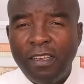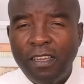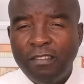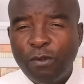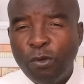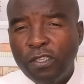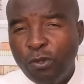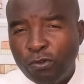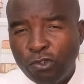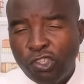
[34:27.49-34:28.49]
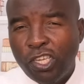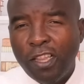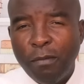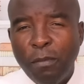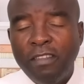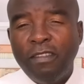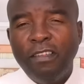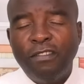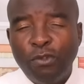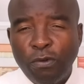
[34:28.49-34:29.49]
Let's continue to share the message.